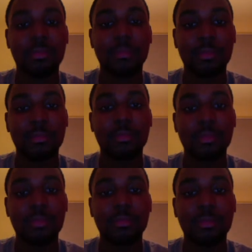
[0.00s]

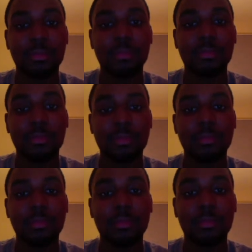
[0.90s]

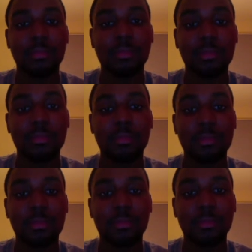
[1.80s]

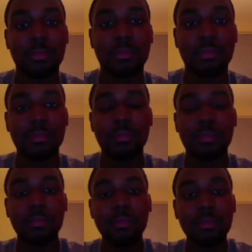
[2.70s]

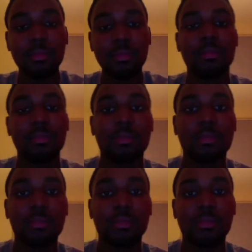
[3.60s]

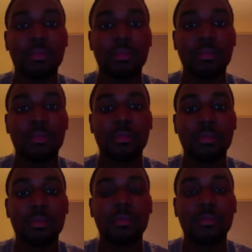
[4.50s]

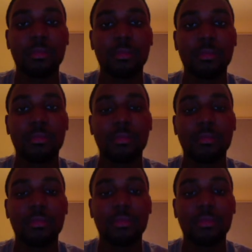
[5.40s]
No words are spoken by the person on screen.